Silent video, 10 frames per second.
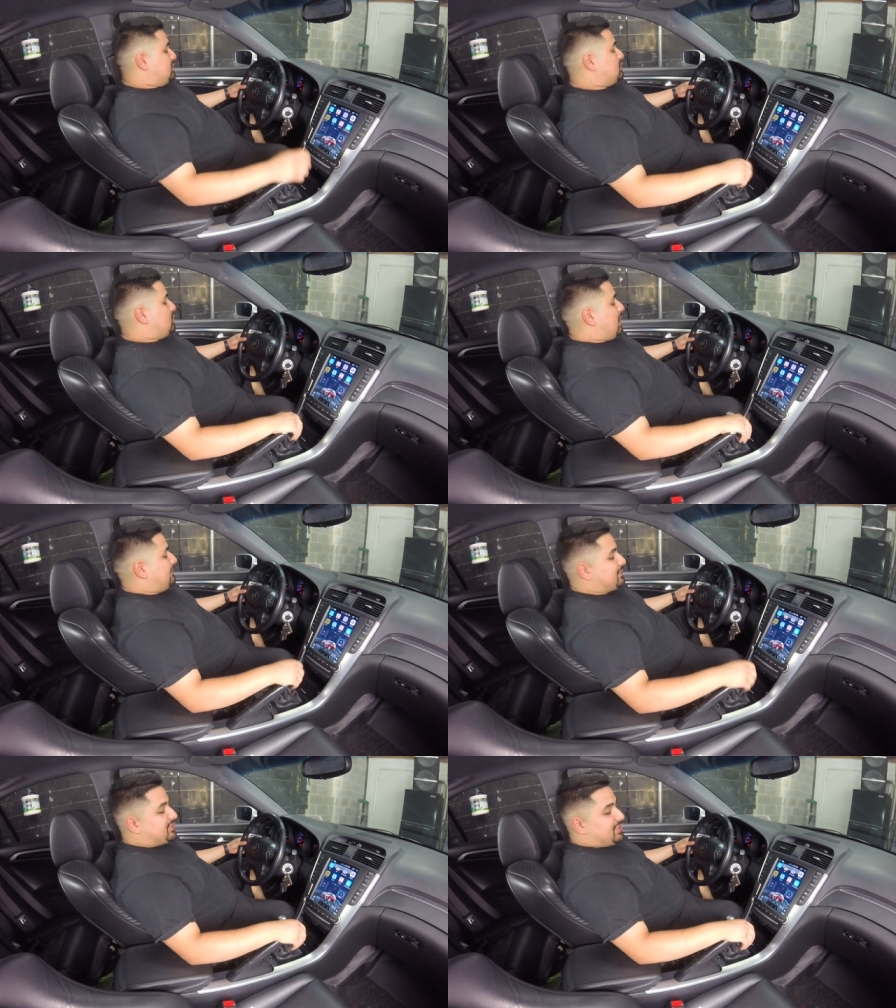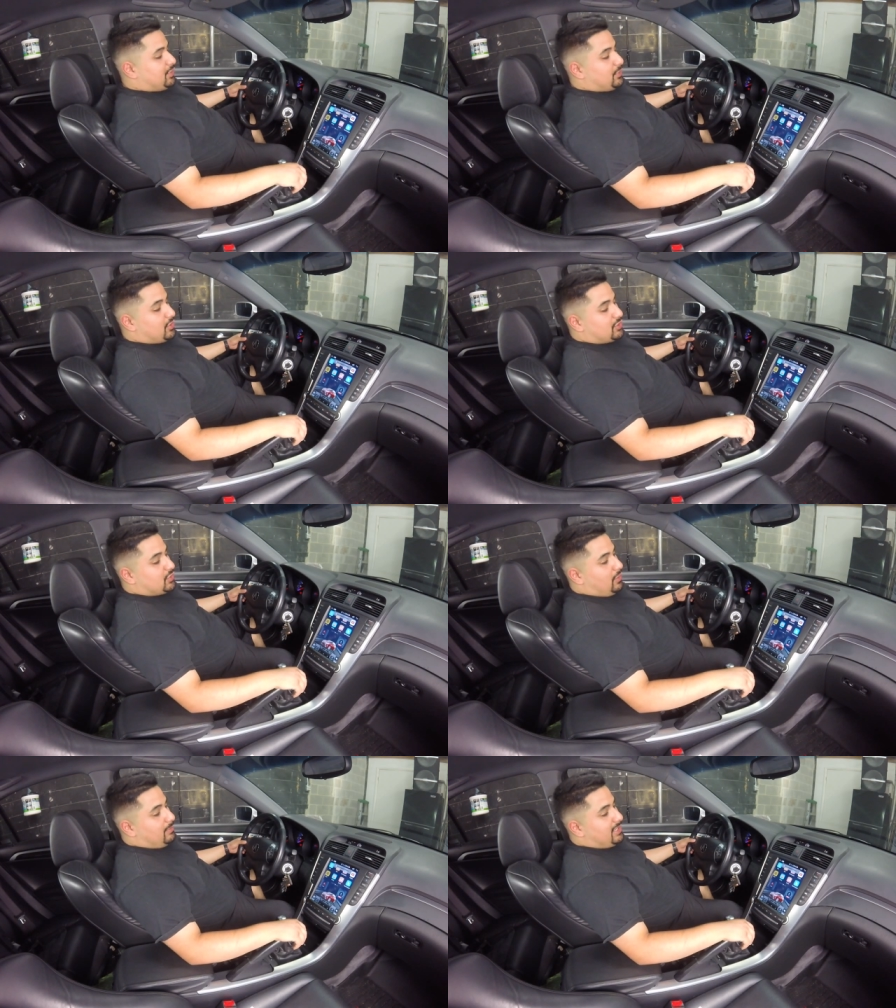You do have your steering wheel
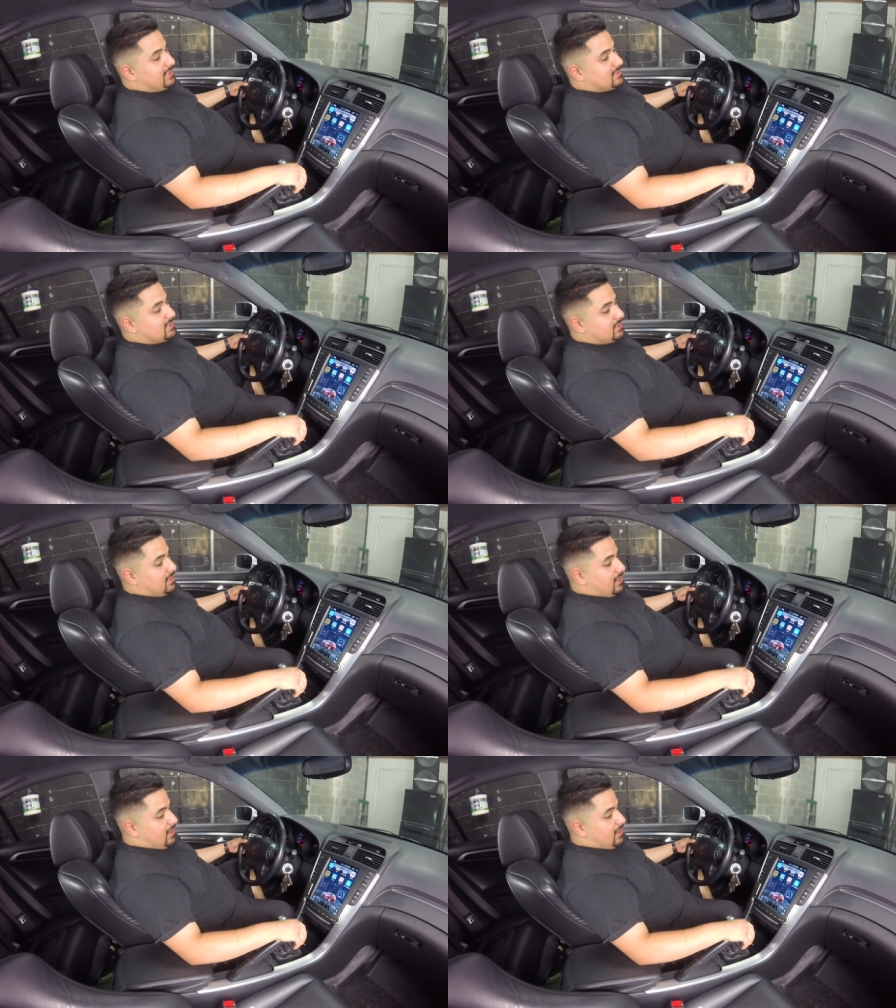control buttons,